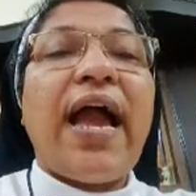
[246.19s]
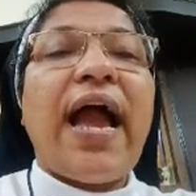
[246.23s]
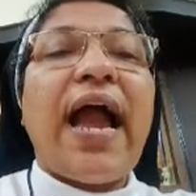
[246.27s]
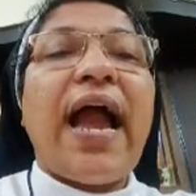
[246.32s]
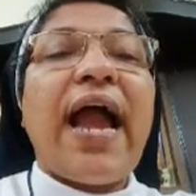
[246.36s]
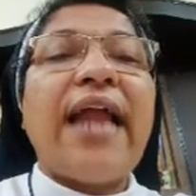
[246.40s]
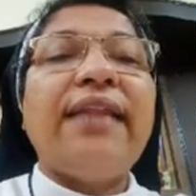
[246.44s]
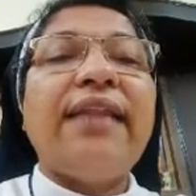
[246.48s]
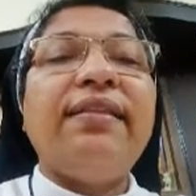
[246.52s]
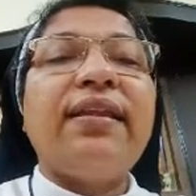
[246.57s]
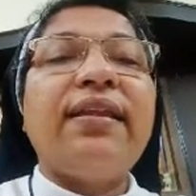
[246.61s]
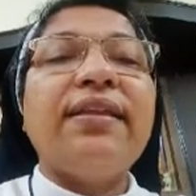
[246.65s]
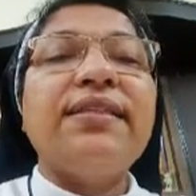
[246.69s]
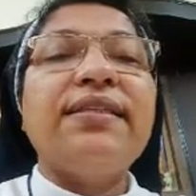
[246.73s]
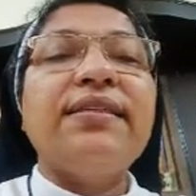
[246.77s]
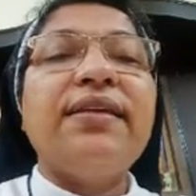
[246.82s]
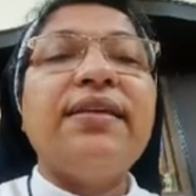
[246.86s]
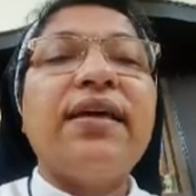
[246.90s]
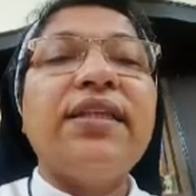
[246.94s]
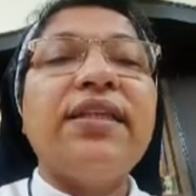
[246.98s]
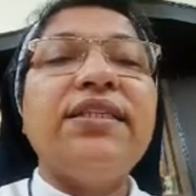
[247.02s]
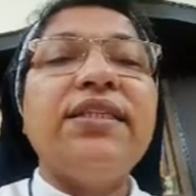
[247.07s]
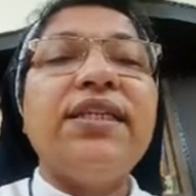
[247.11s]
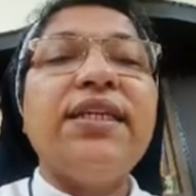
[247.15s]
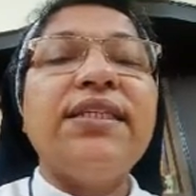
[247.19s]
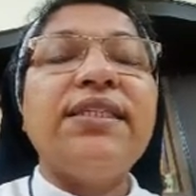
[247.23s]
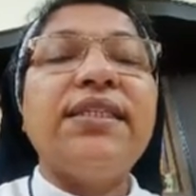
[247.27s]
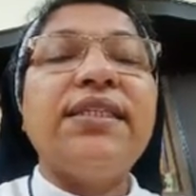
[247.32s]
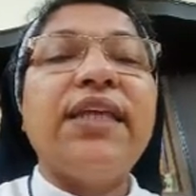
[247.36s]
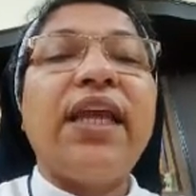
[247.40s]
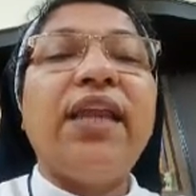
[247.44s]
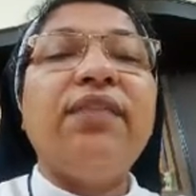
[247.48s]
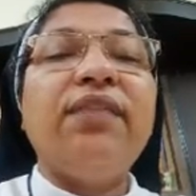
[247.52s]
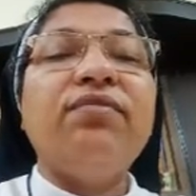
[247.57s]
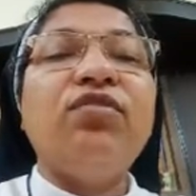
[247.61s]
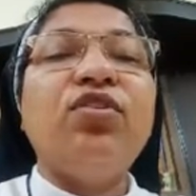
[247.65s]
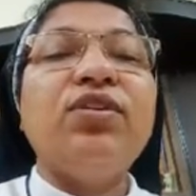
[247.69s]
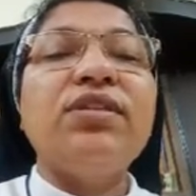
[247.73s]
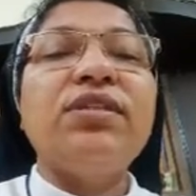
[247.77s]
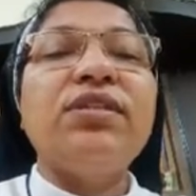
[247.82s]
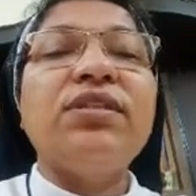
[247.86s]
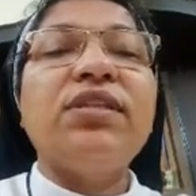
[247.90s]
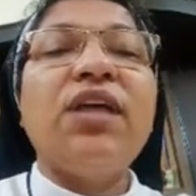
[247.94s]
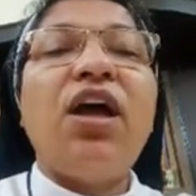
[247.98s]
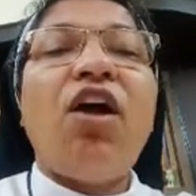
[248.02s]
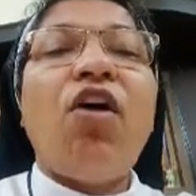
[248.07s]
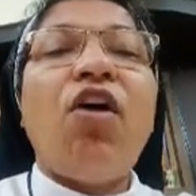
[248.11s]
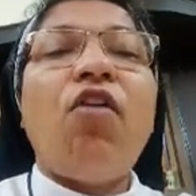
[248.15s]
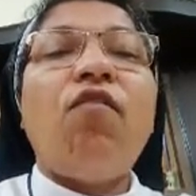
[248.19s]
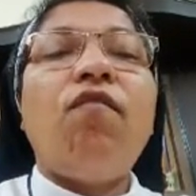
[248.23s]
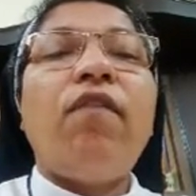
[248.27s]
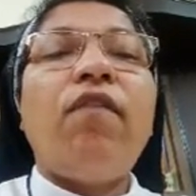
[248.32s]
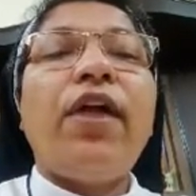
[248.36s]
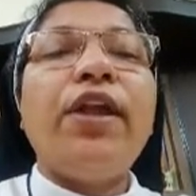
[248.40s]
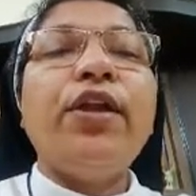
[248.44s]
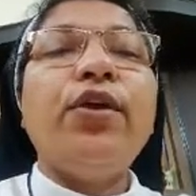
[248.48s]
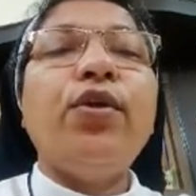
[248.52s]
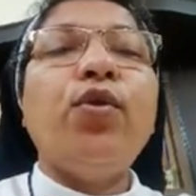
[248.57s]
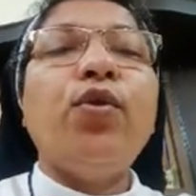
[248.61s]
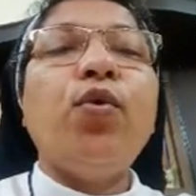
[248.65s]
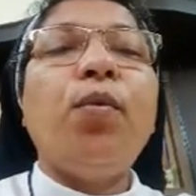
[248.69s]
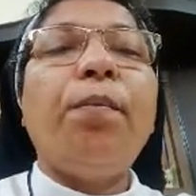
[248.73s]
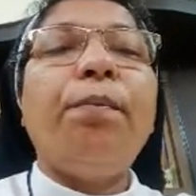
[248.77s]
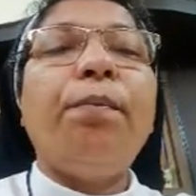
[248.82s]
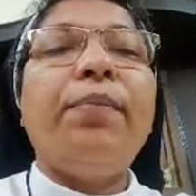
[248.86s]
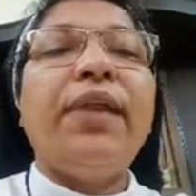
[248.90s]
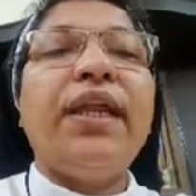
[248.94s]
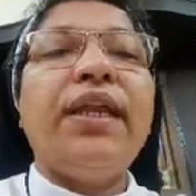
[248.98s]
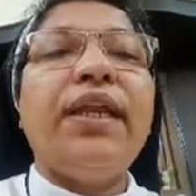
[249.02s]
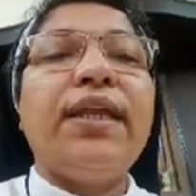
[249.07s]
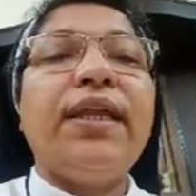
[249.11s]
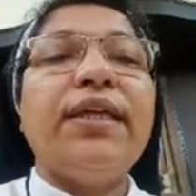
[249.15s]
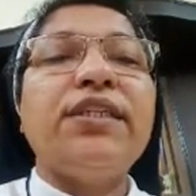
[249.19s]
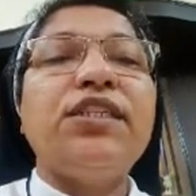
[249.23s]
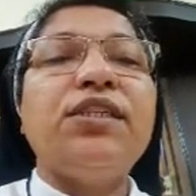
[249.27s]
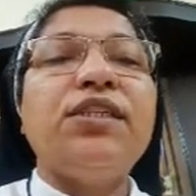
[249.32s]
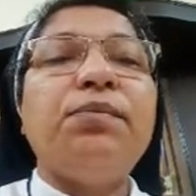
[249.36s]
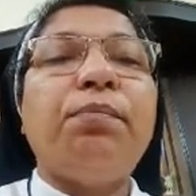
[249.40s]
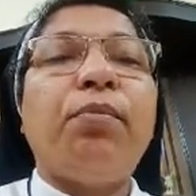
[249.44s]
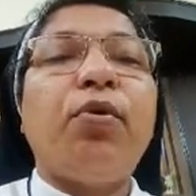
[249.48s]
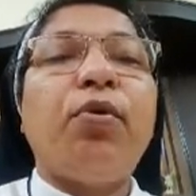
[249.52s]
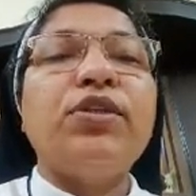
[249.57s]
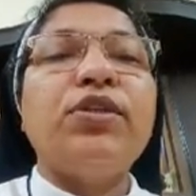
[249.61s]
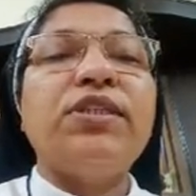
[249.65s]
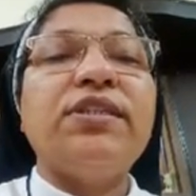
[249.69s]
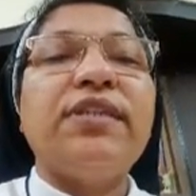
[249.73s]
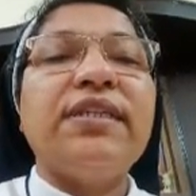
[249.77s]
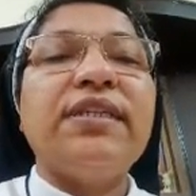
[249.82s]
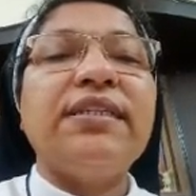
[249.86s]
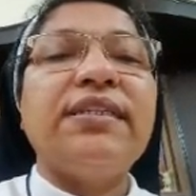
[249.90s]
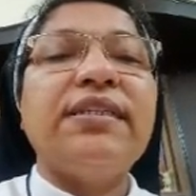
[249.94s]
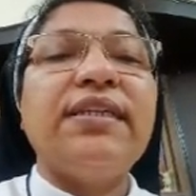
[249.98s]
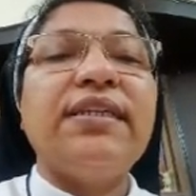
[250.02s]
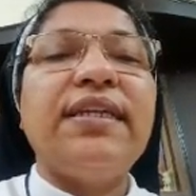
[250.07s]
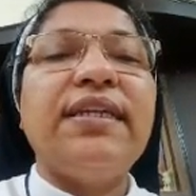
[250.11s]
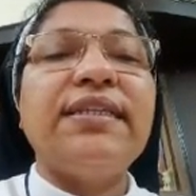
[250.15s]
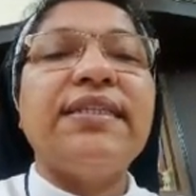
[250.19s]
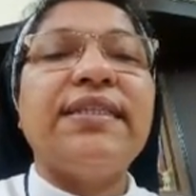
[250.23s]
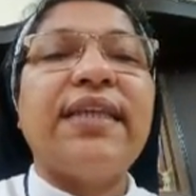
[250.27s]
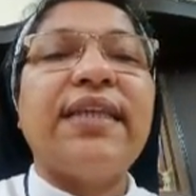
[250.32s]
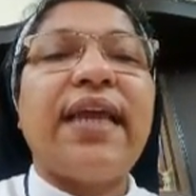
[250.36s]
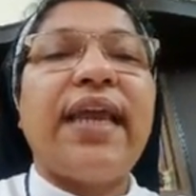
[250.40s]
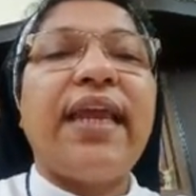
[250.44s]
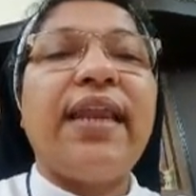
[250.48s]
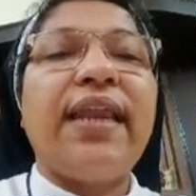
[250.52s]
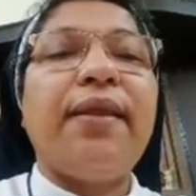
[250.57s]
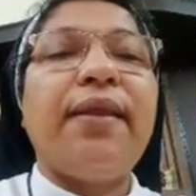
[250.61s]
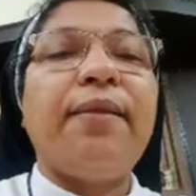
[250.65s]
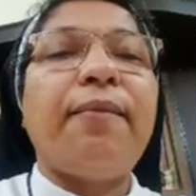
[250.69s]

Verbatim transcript: and the research design was one group pretest post-test design.